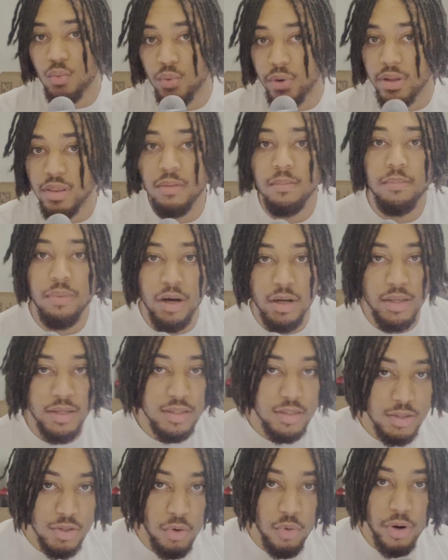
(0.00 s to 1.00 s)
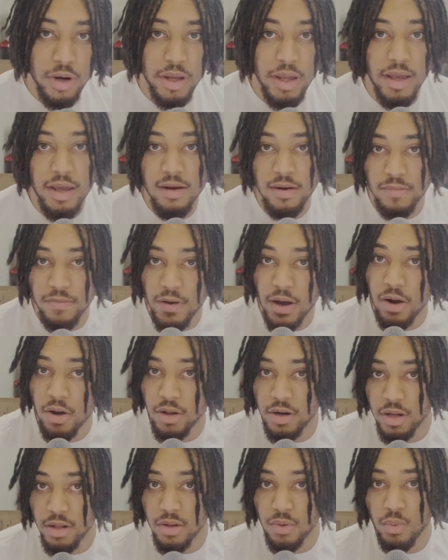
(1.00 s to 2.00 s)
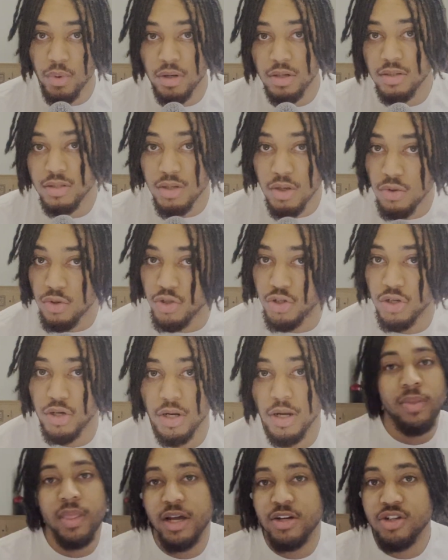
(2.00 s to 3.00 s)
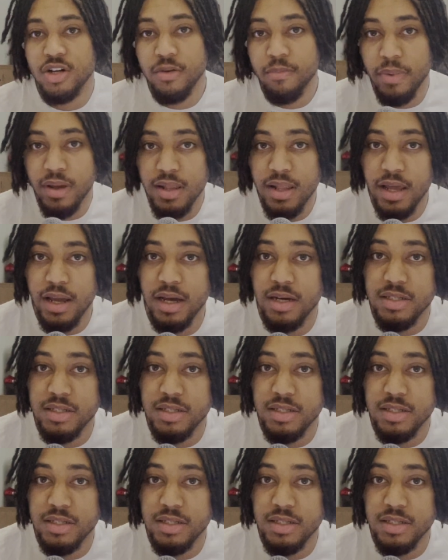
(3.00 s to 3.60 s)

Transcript: with Bucky's story in Falcon and the Winter Soldier, that should have been like a